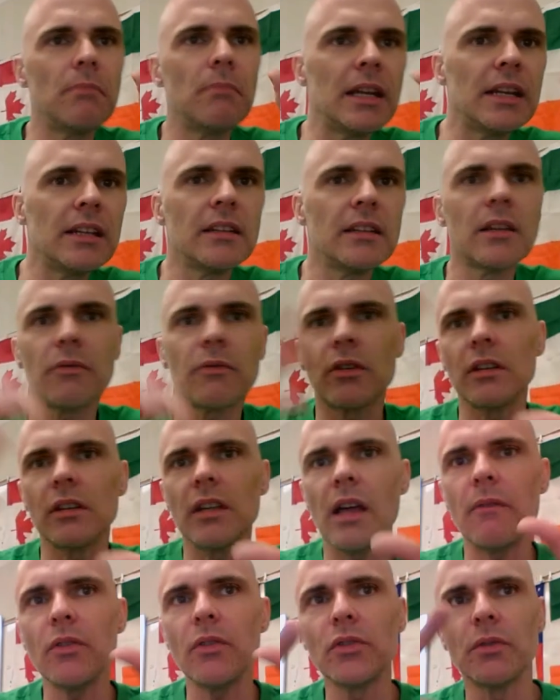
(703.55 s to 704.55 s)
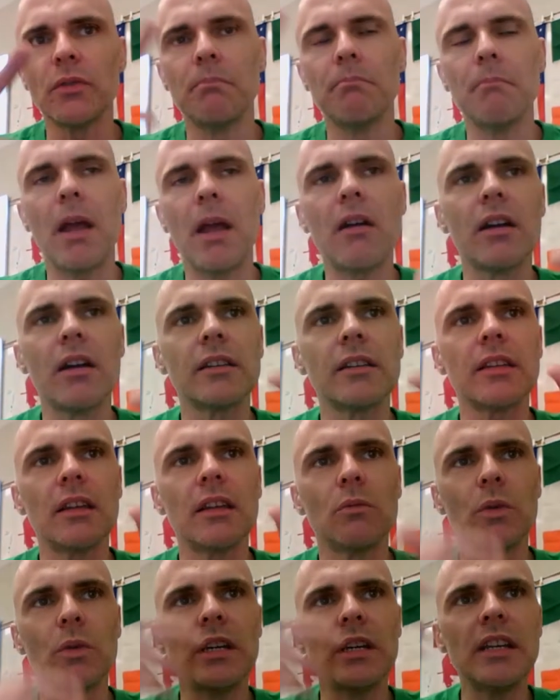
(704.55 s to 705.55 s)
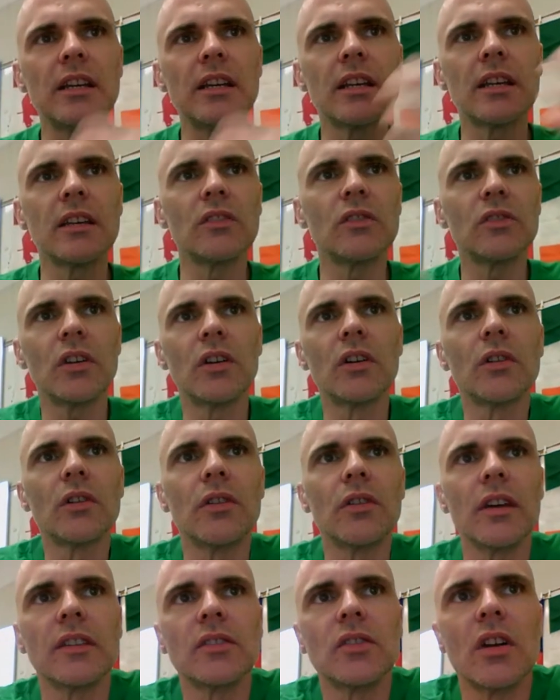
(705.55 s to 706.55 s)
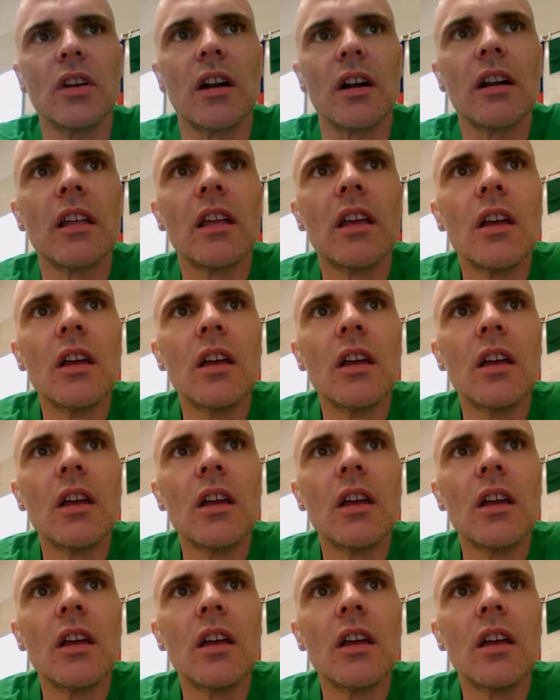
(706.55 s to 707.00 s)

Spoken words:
many different levels of merit, and we need to consider things here.